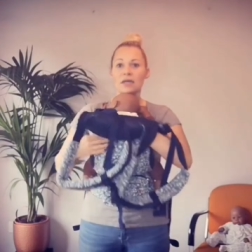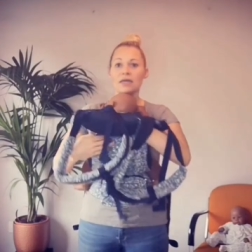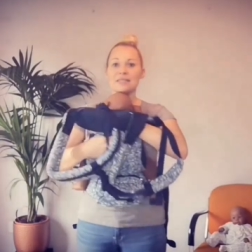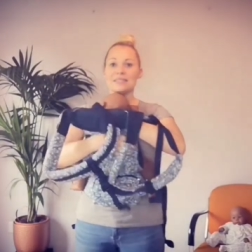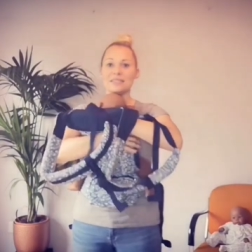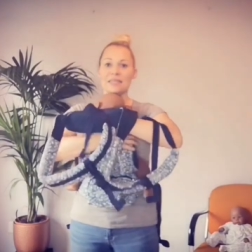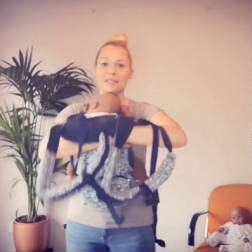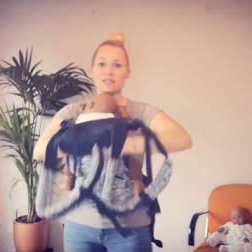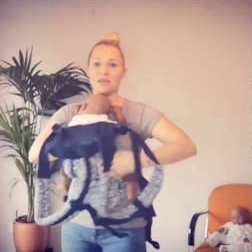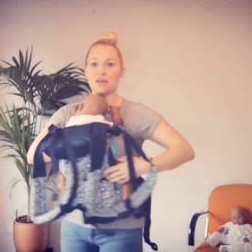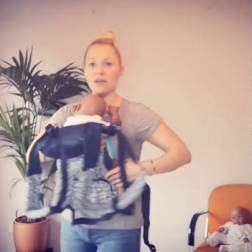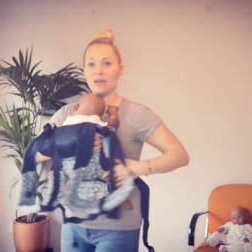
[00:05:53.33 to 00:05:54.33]
and
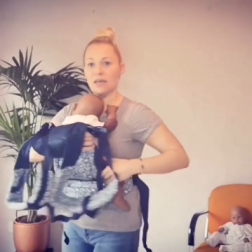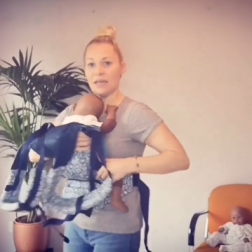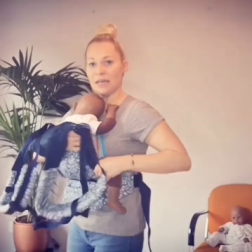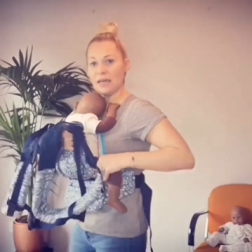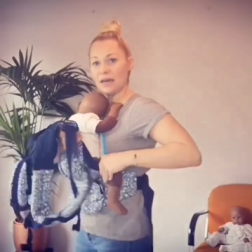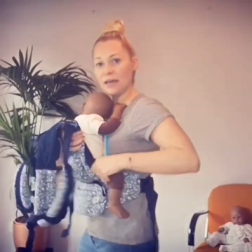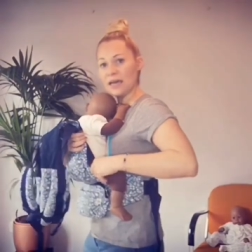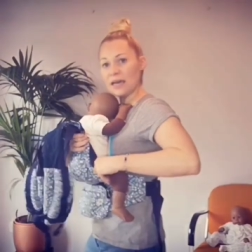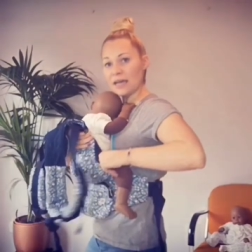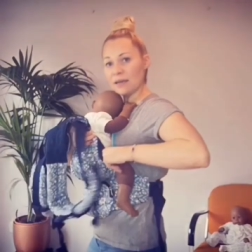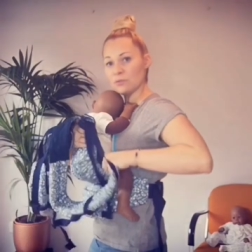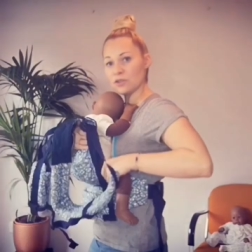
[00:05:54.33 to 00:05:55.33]
sit her here.
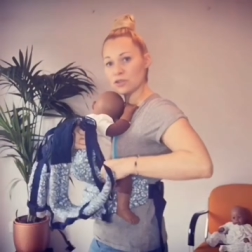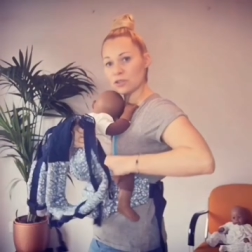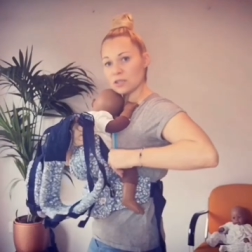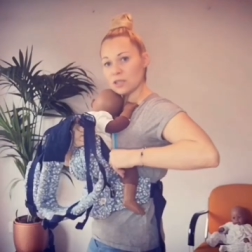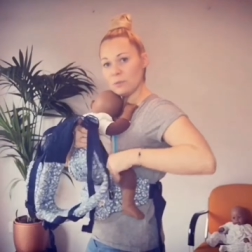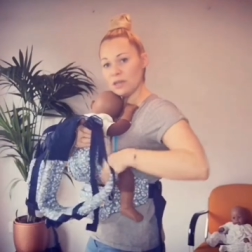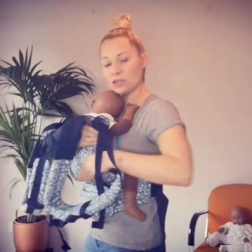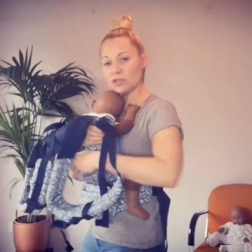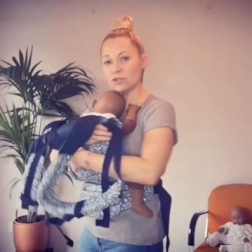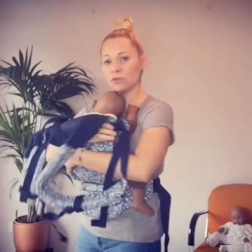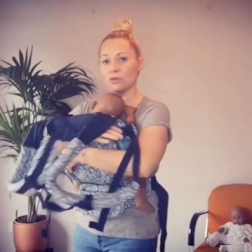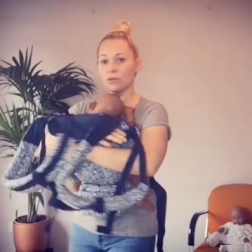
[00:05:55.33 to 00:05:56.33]
And I'm just going to make
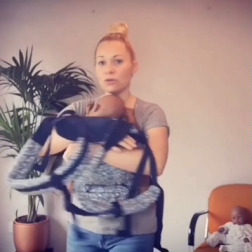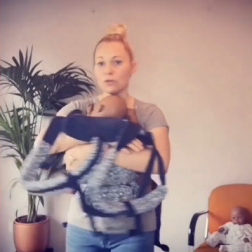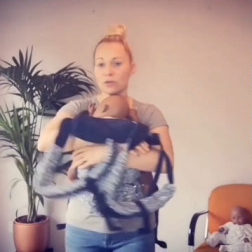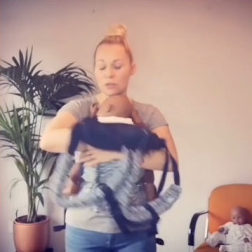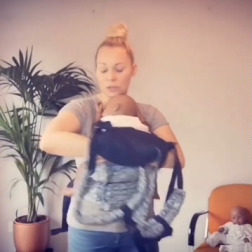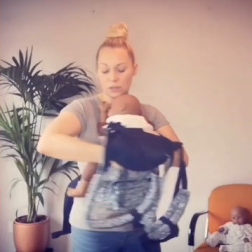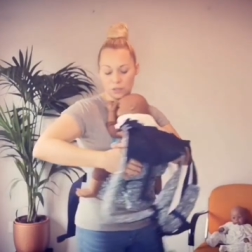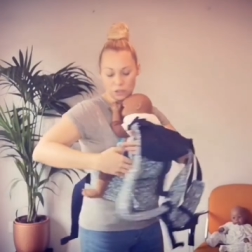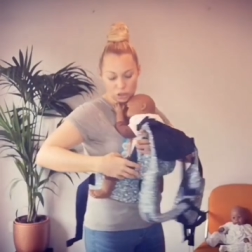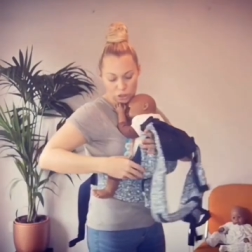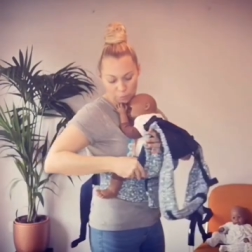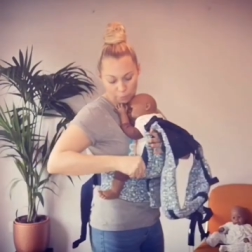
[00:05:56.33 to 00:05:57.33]
sure
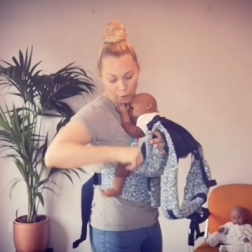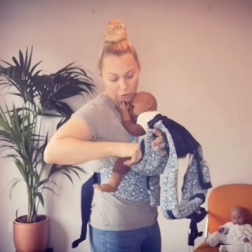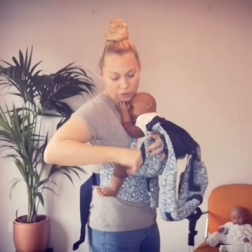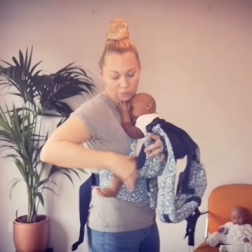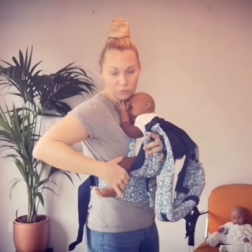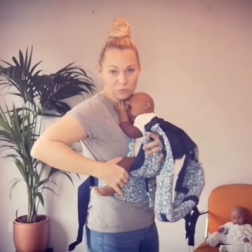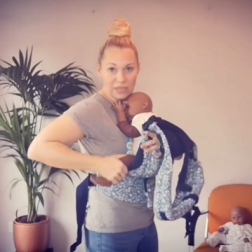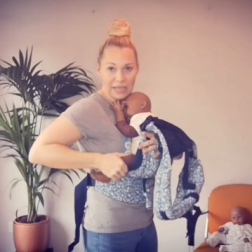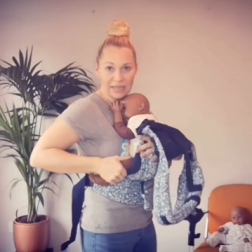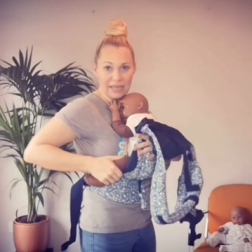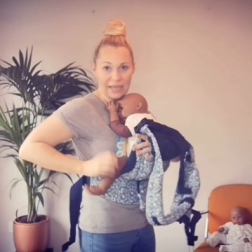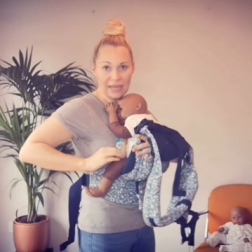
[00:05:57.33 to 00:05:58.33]
that she's bottomed
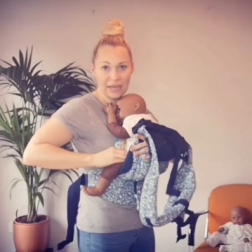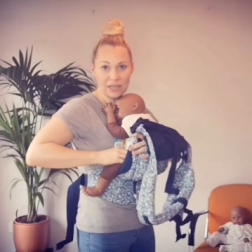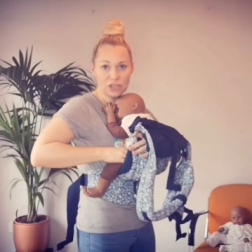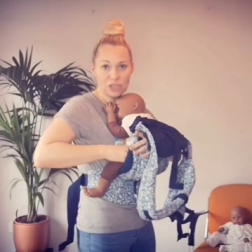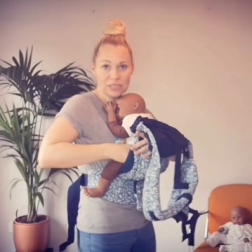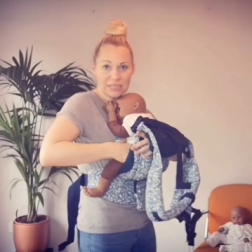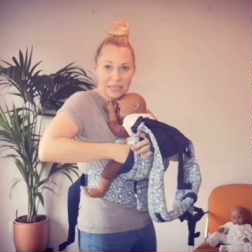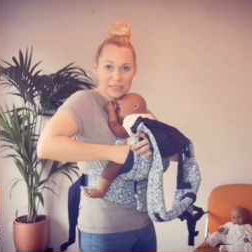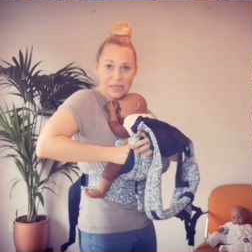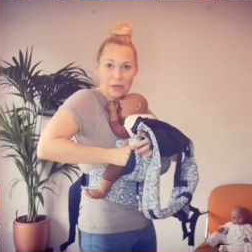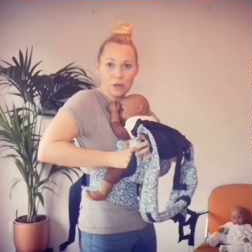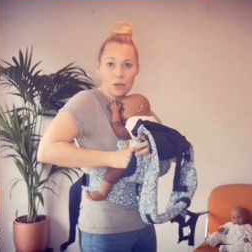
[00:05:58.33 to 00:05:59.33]
in here and she's
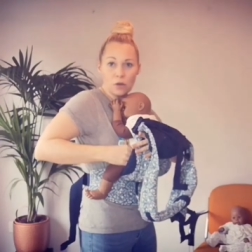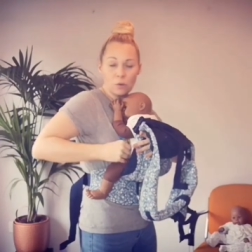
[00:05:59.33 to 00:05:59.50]
sat down.